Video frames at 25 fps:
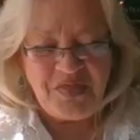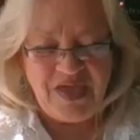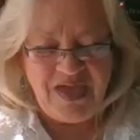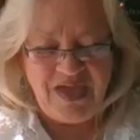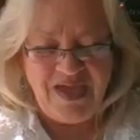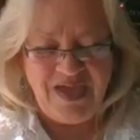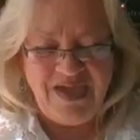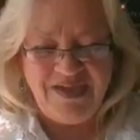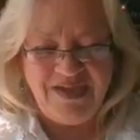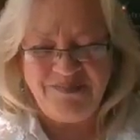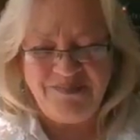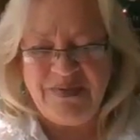The
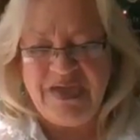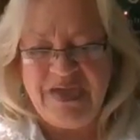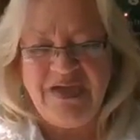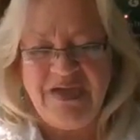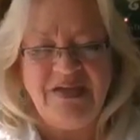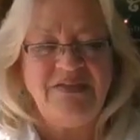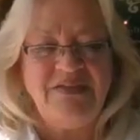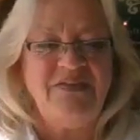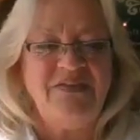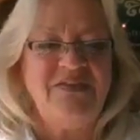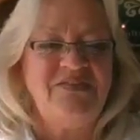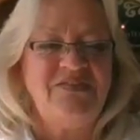
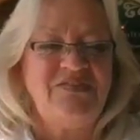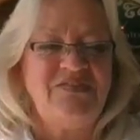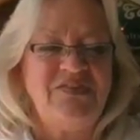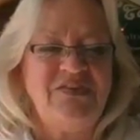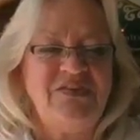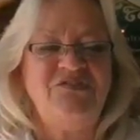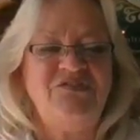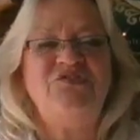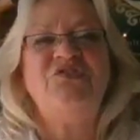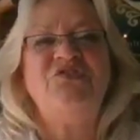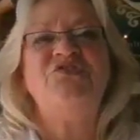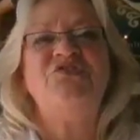hangman, this
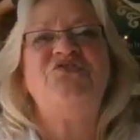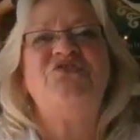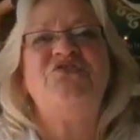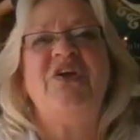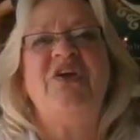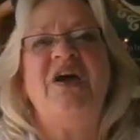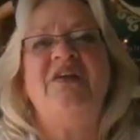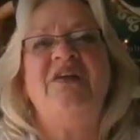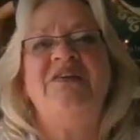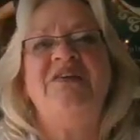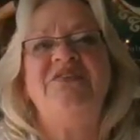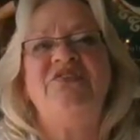is your
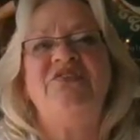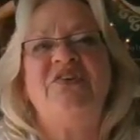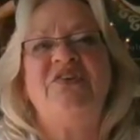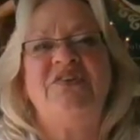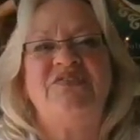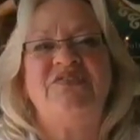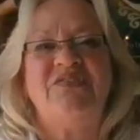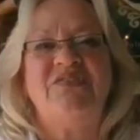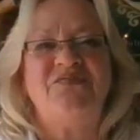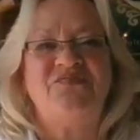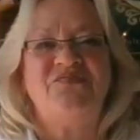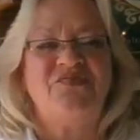
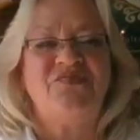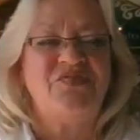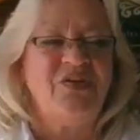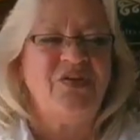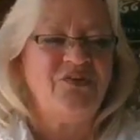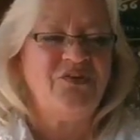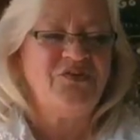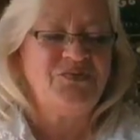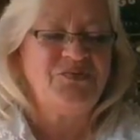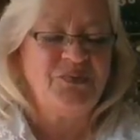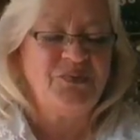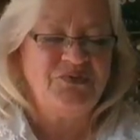challenges. If
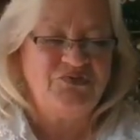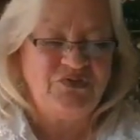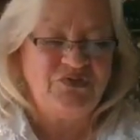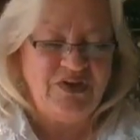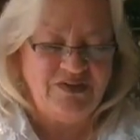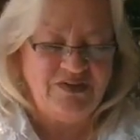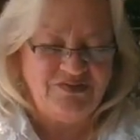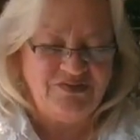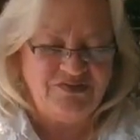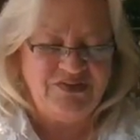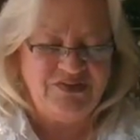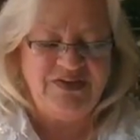those weren't
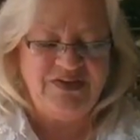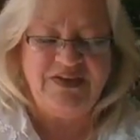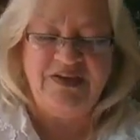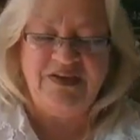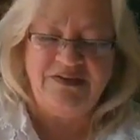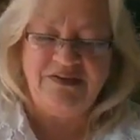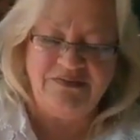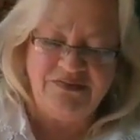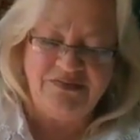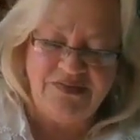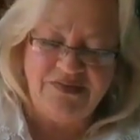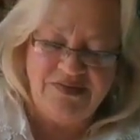challenging
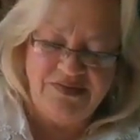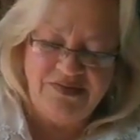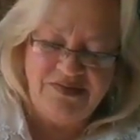enough.